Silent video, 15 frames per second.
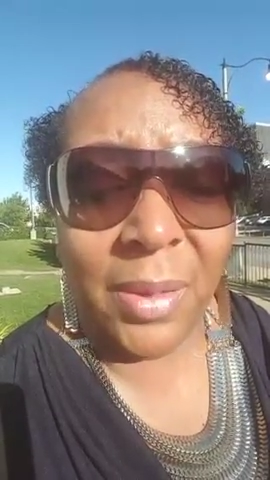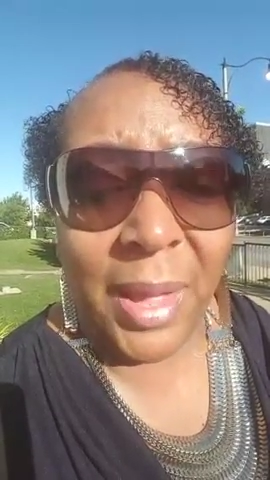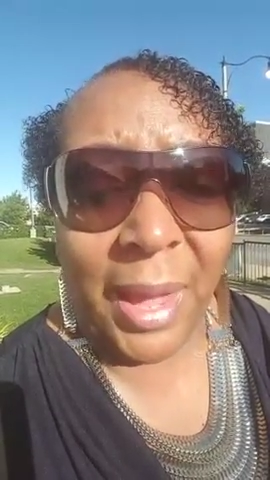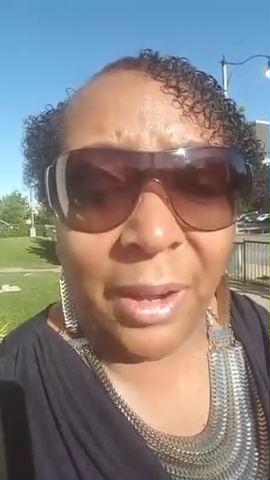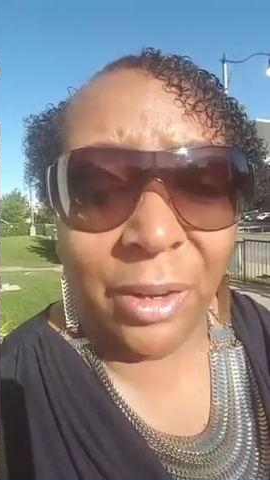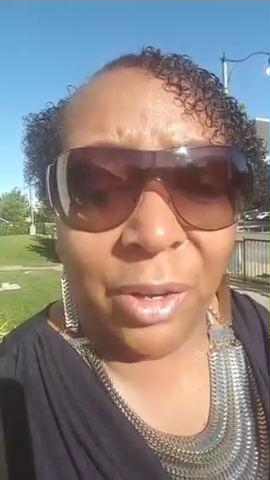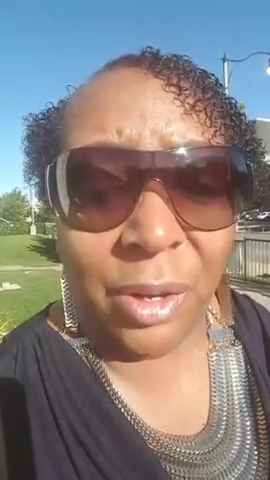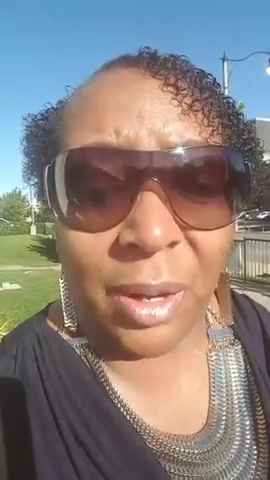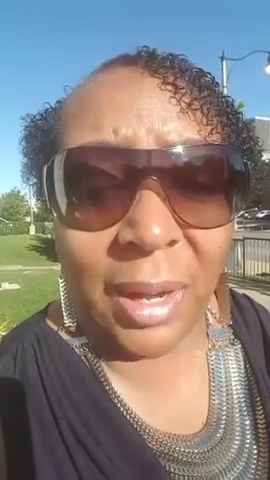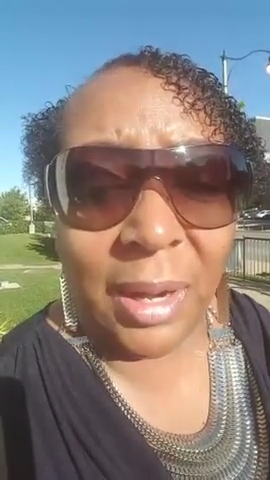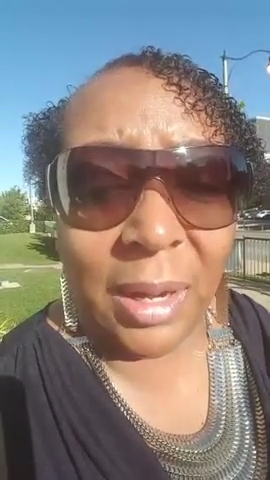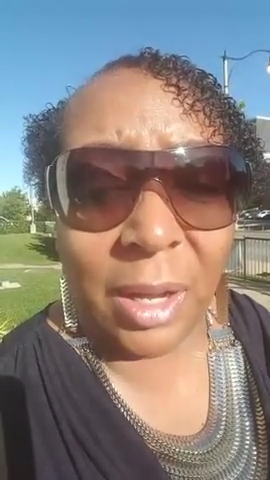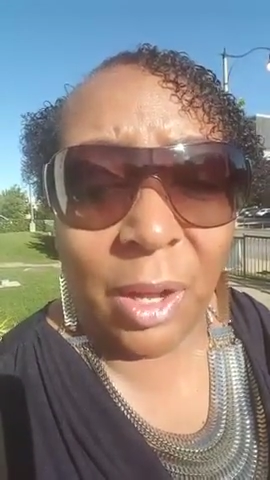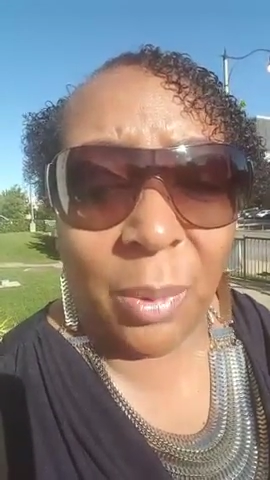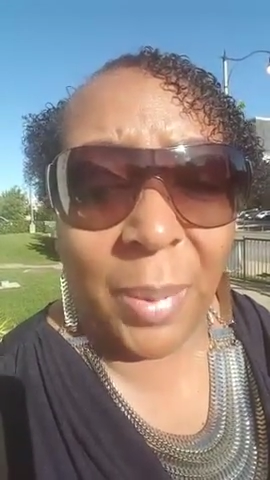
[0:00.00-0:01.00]
that you're
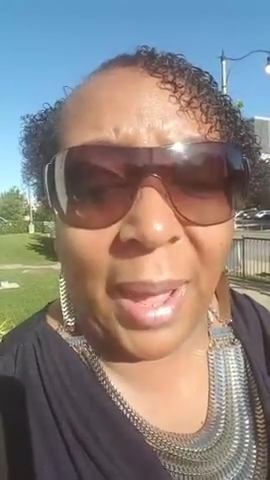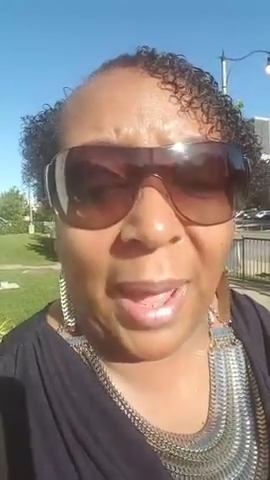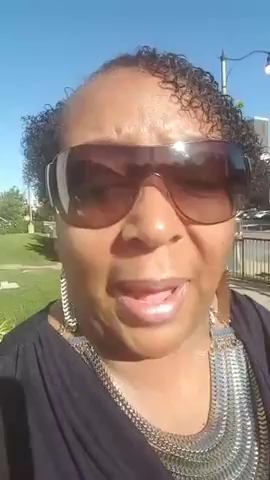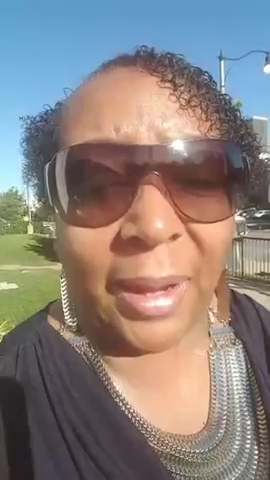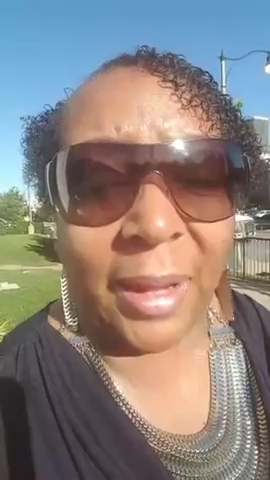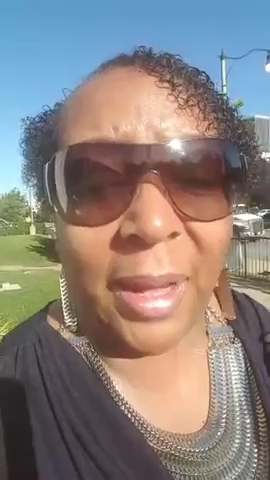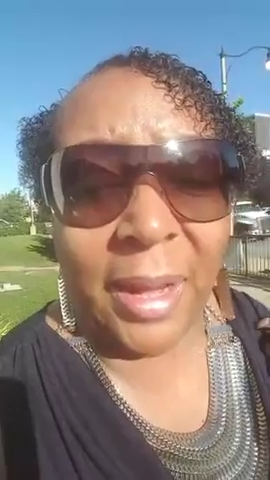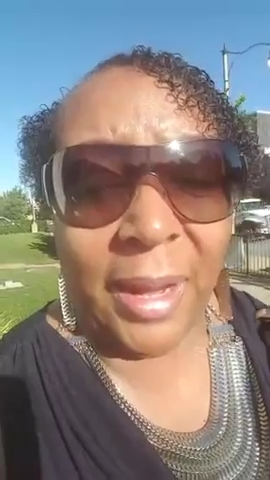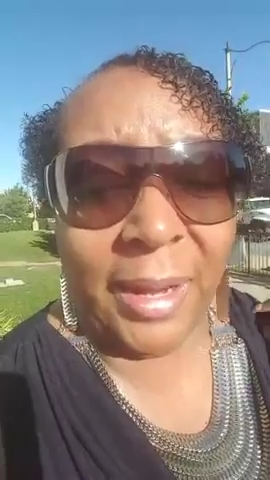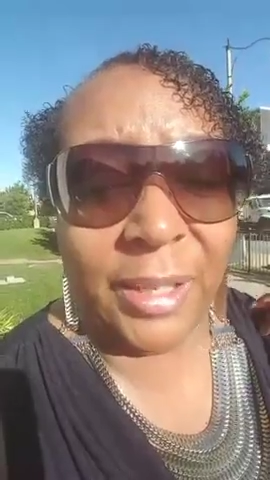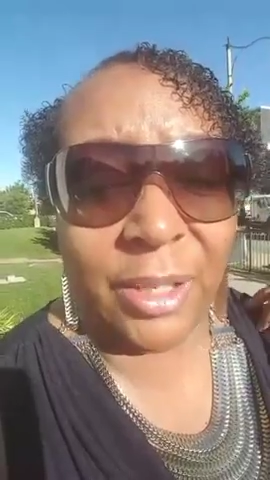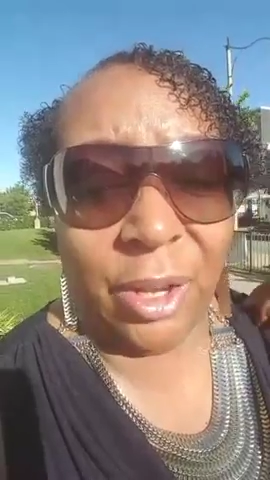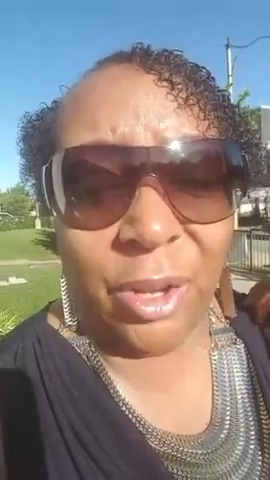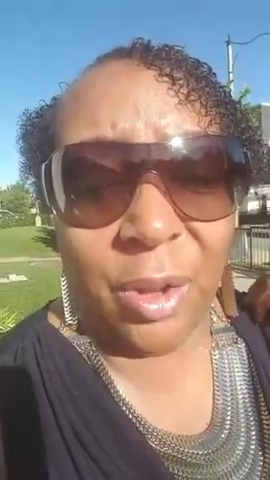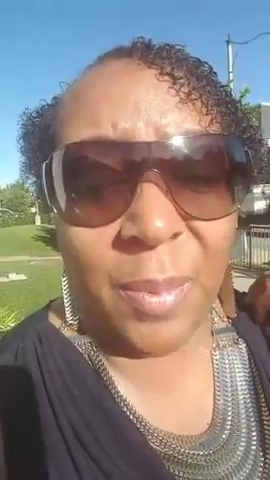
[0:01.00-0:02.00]
gonna go back,
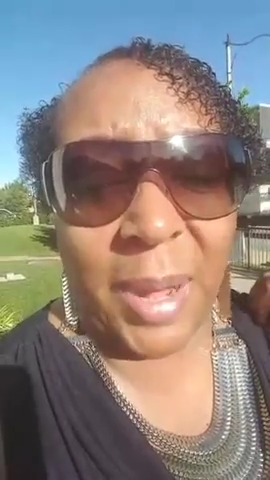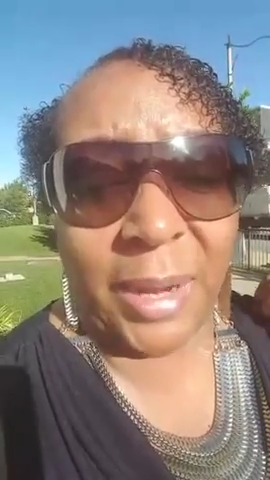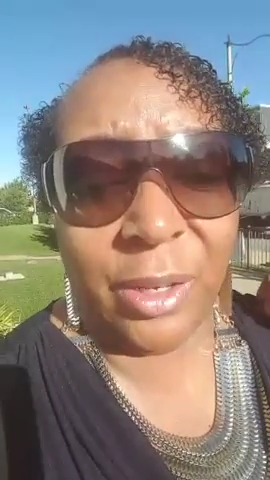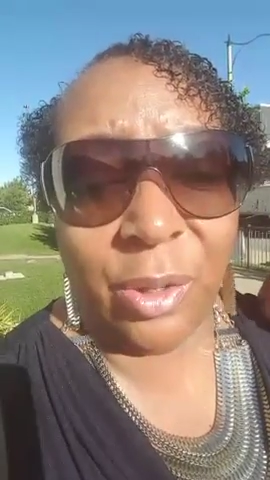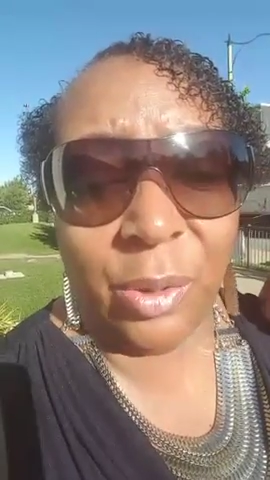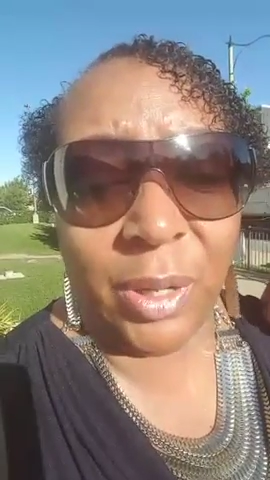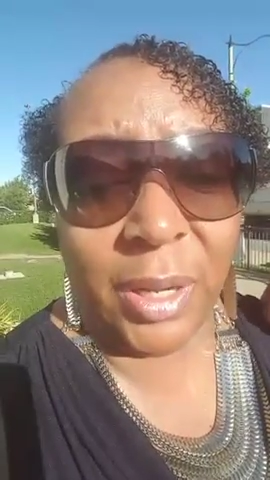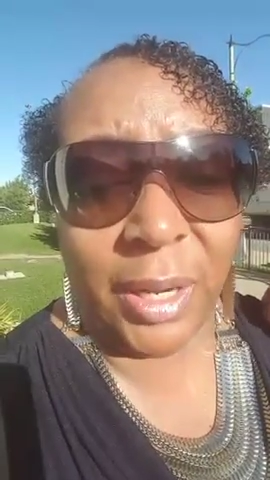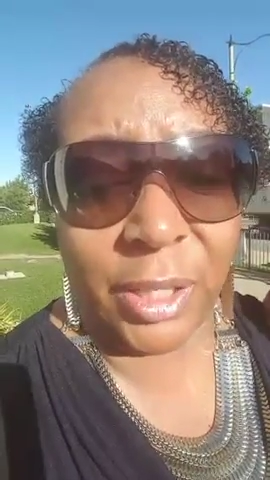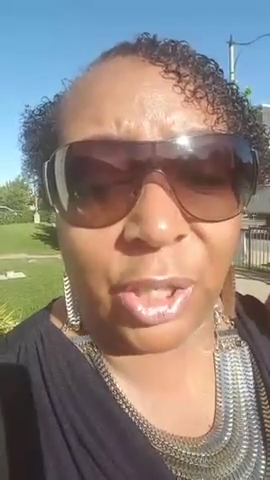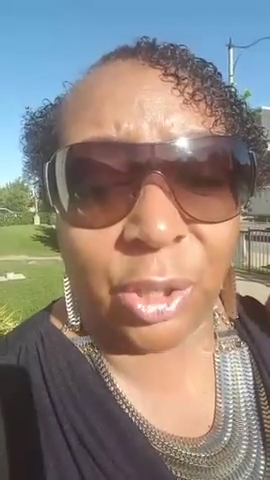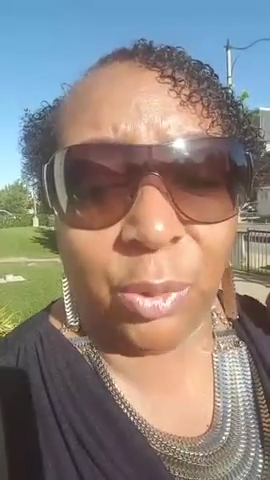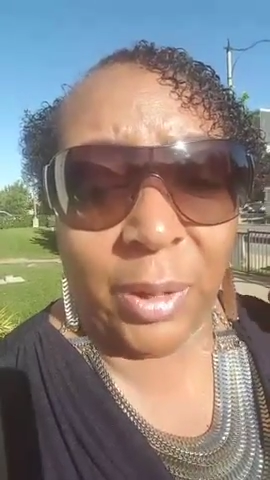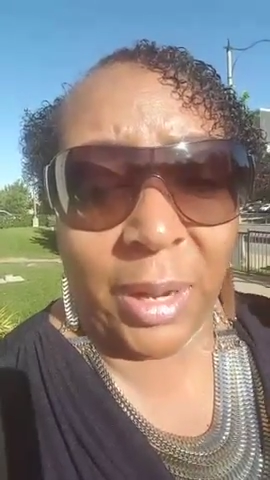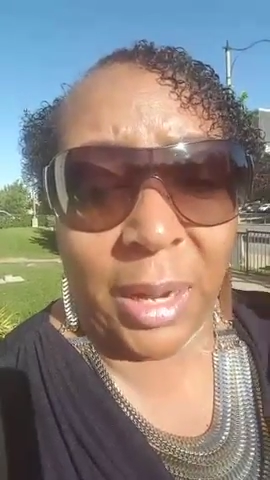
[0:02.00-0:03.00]
and so you may do an
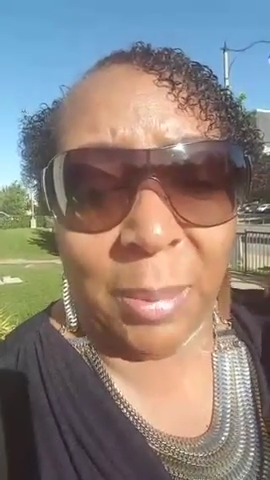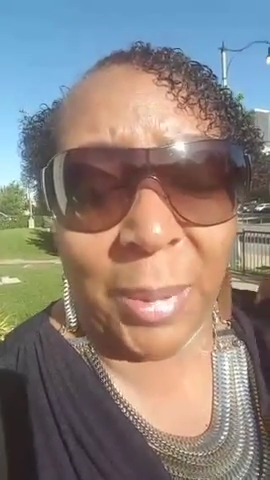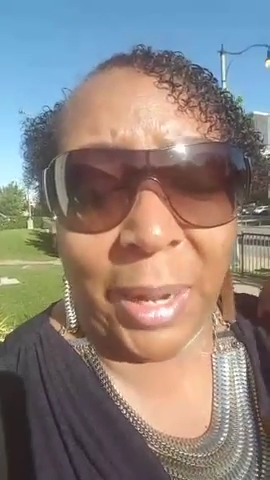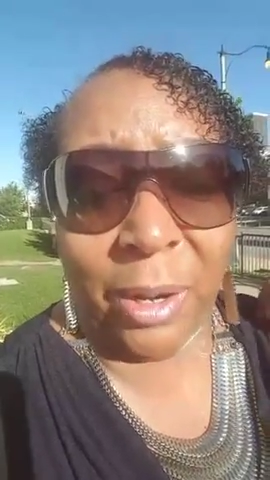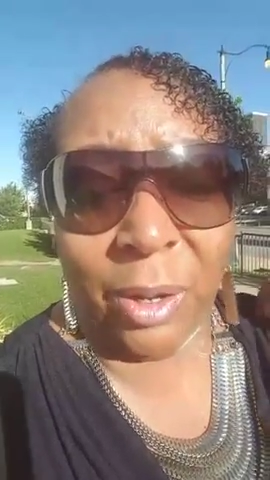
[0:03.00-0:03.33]
extreme.